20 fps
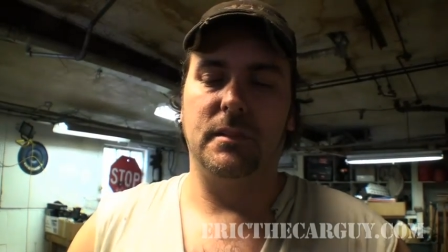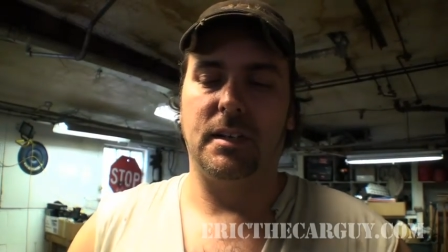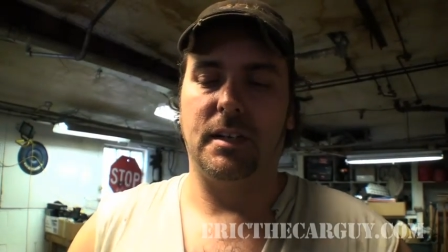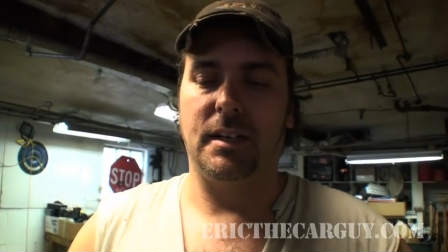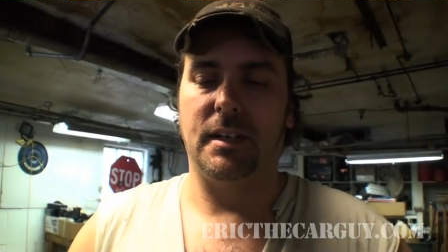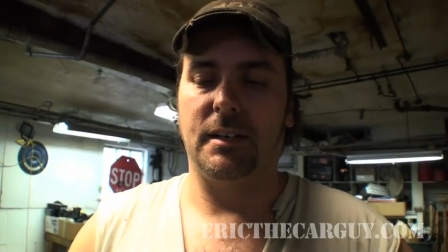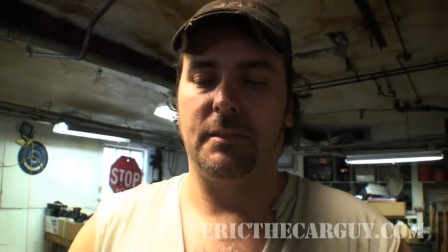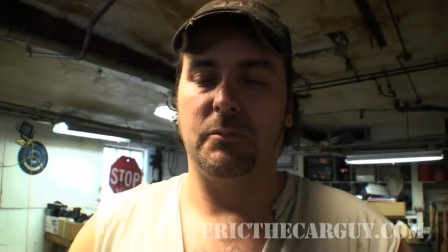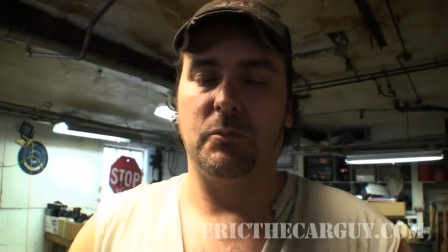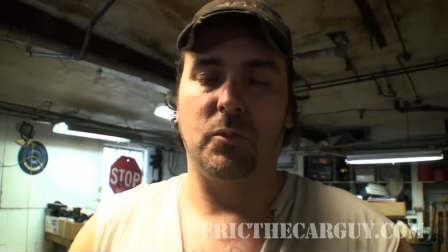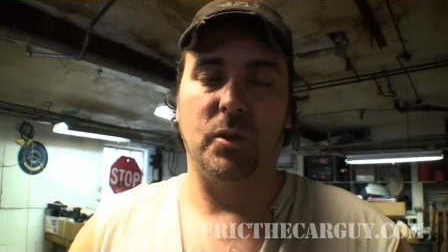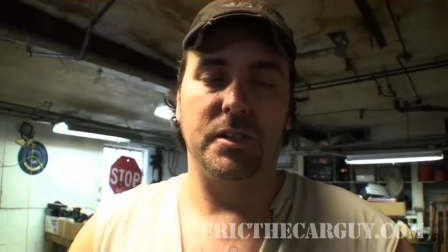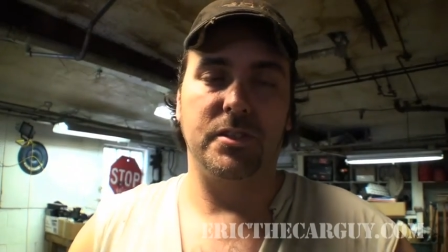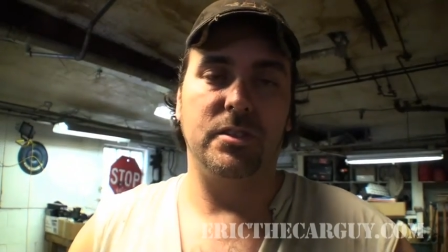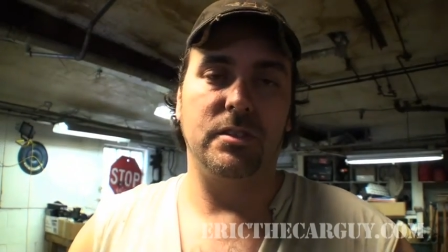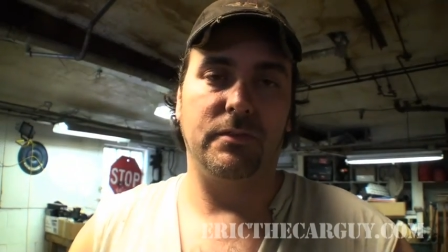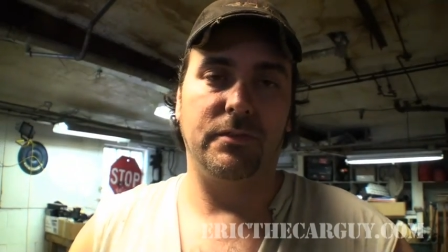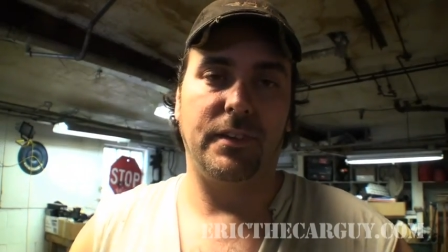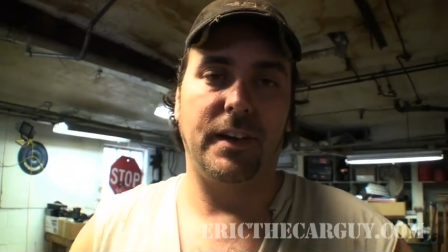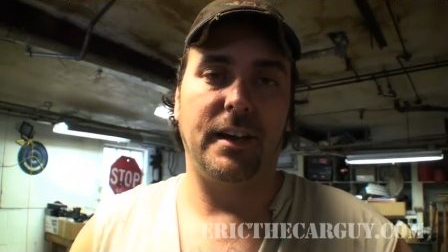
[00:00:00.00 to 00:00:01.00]
Um,
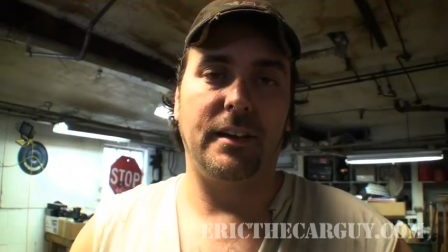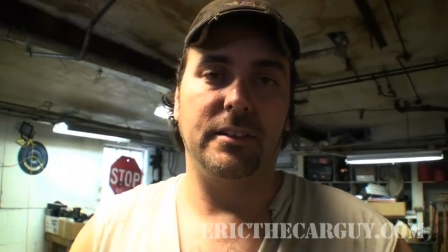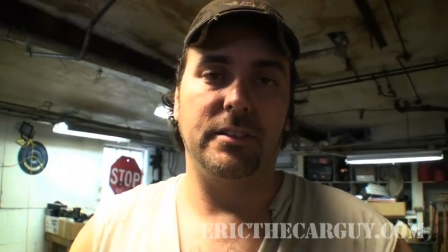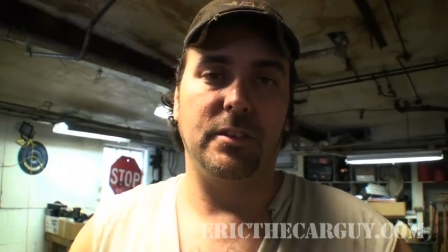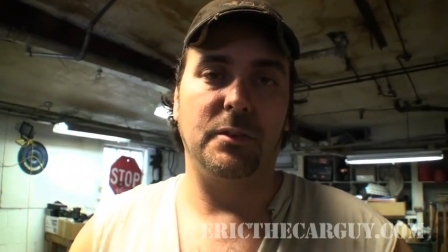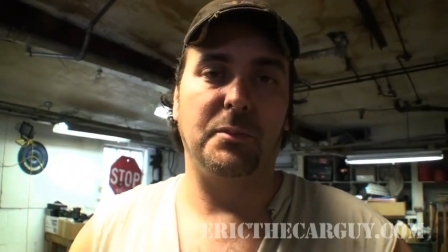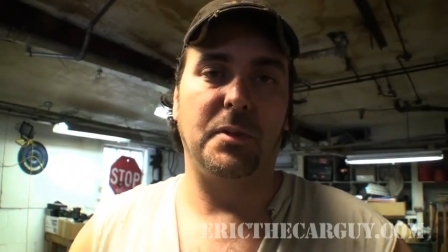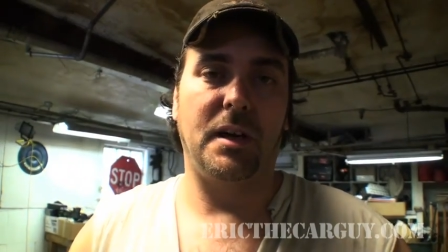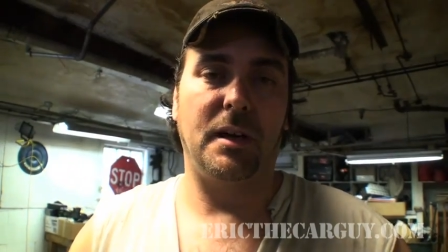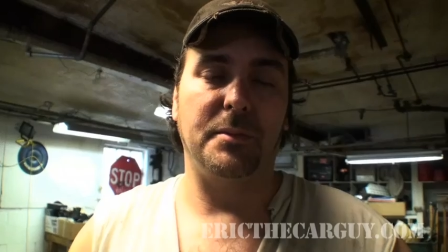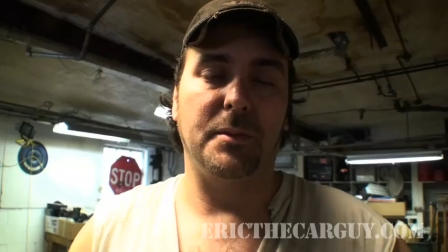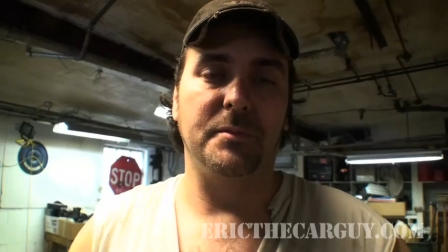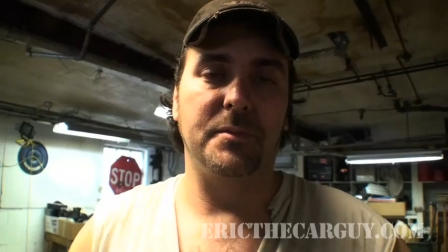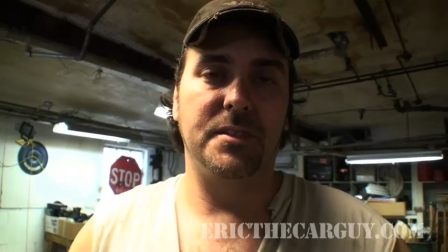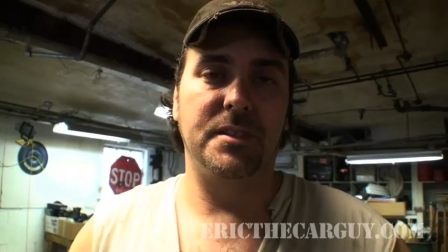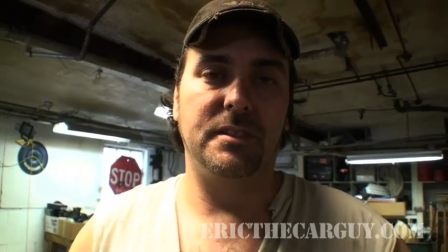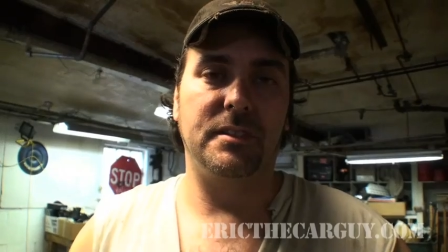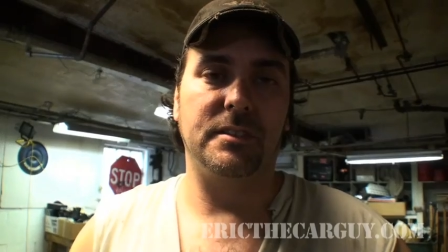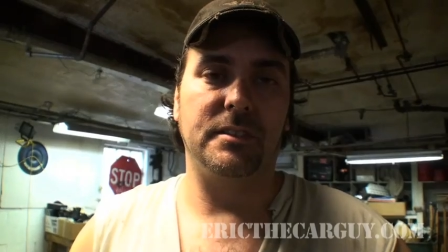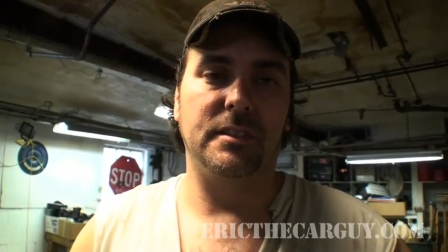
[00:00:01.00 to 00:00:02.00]
once you found your problem
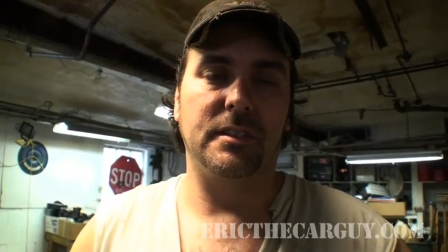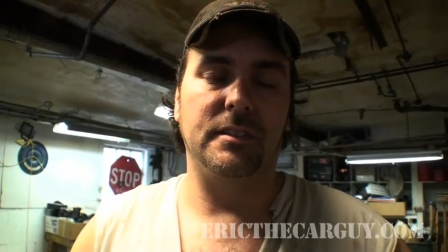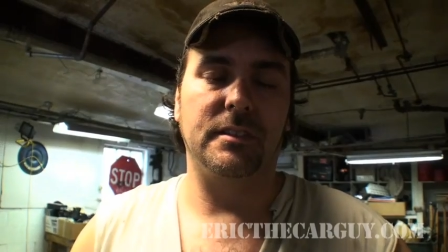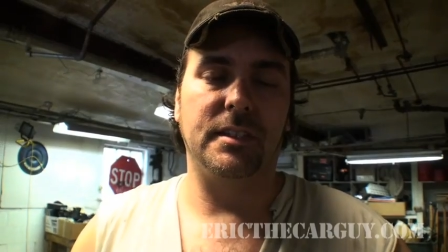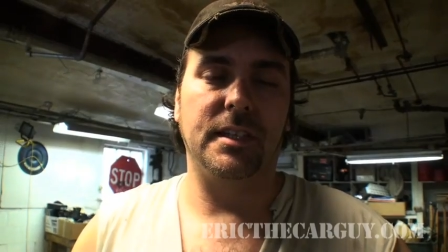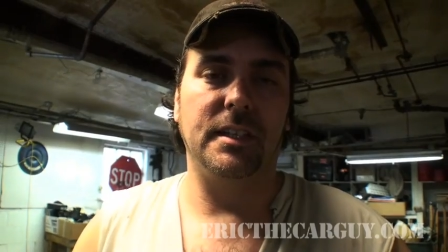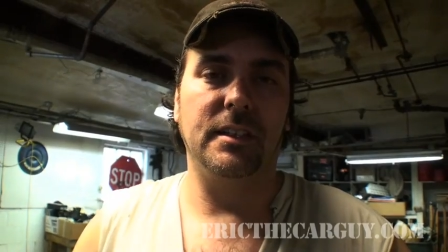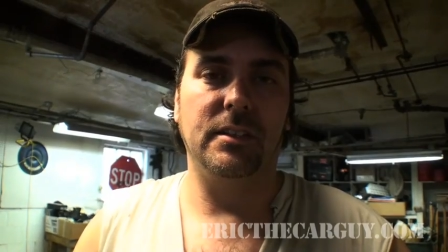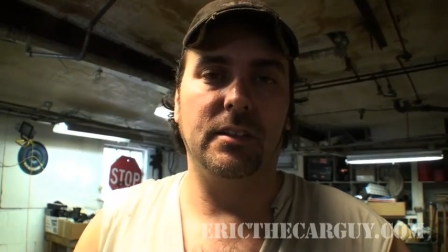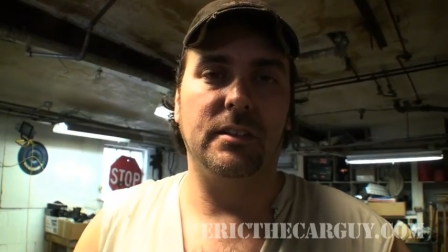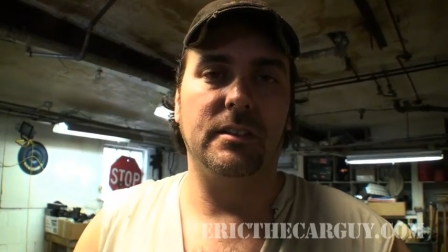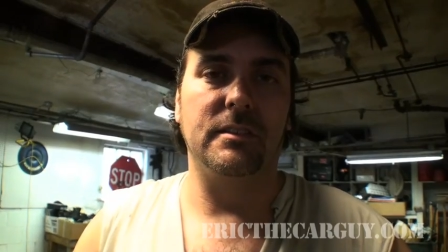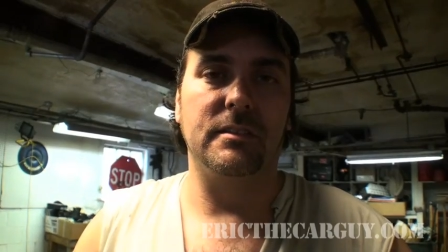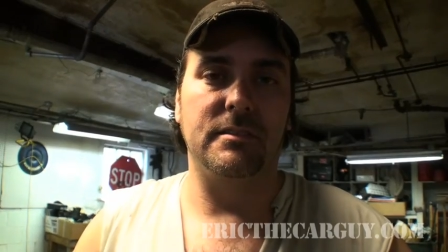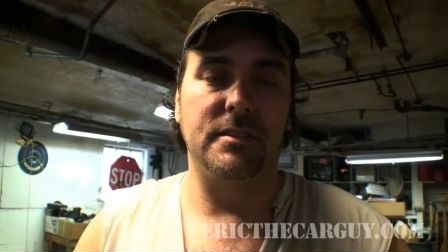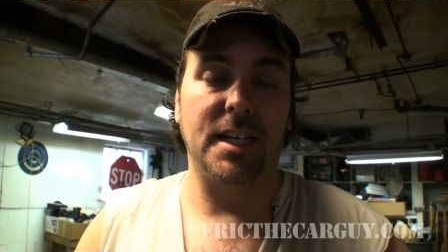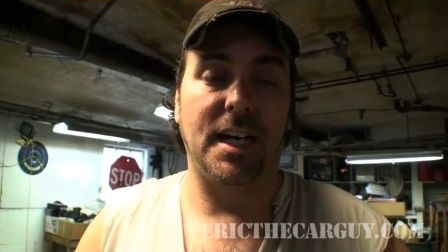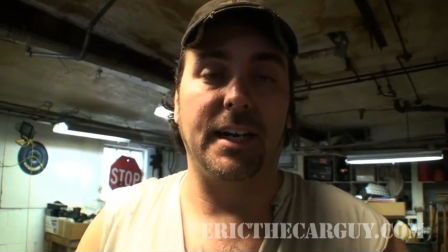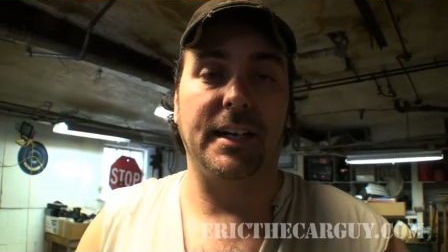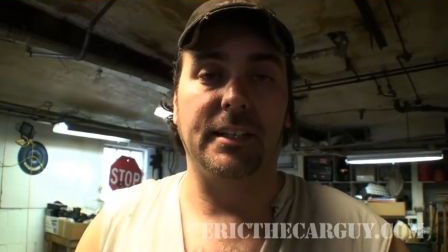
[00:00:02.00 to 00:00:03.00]
cylinder, then you
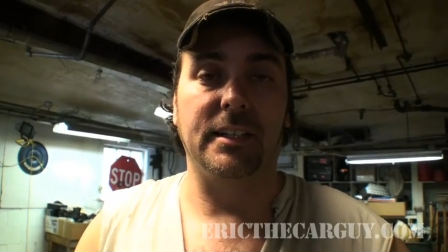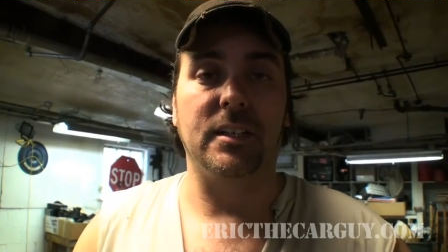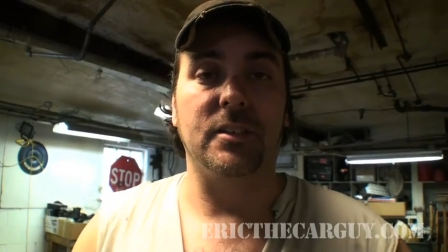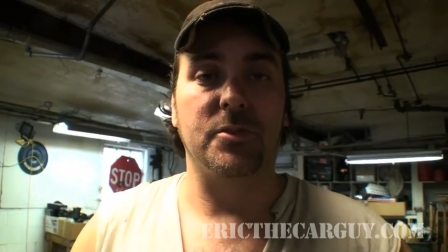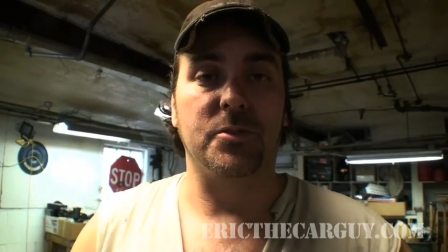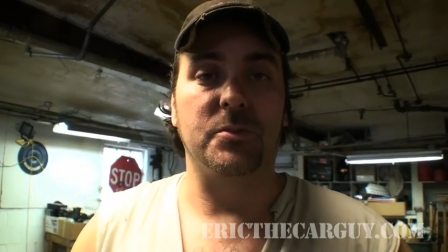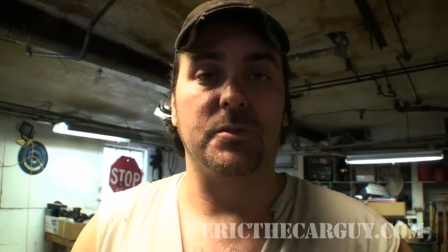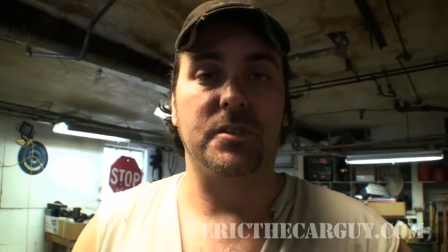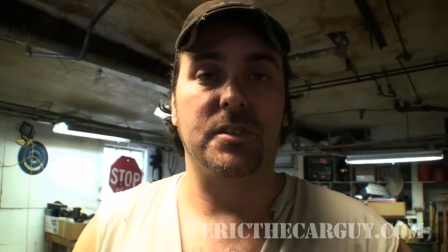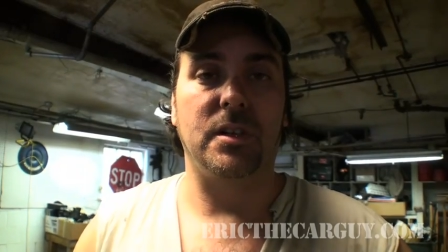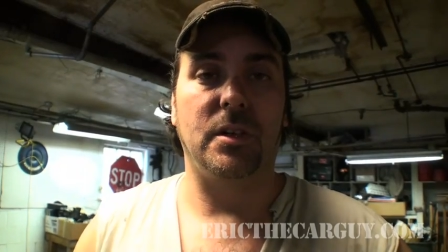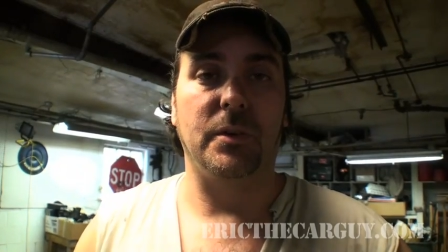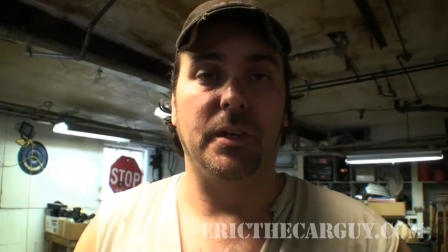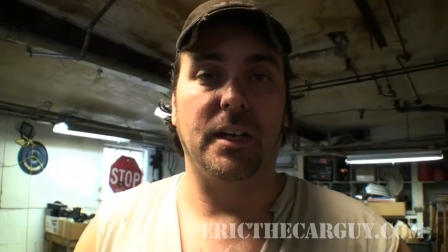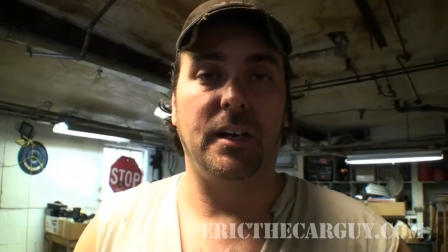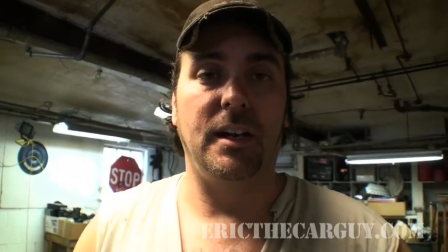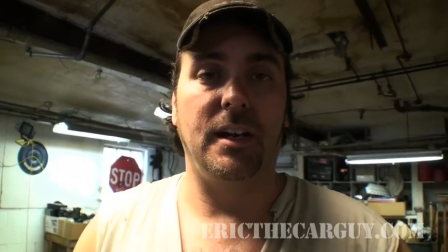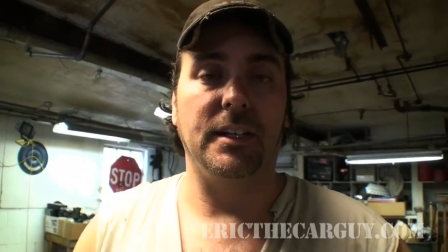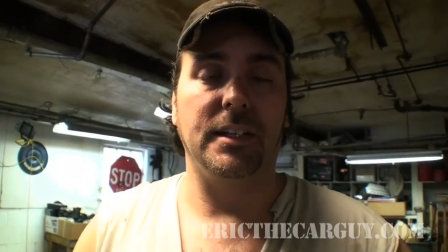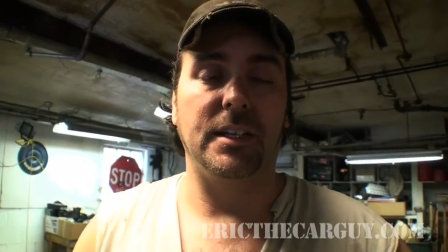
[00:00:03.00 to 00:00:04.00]
can diagnose what's
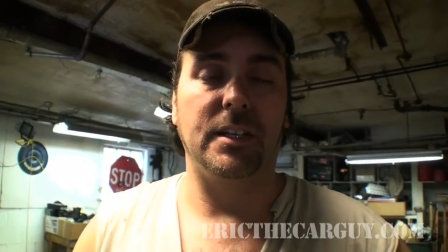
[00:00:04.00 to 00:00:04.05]
going on.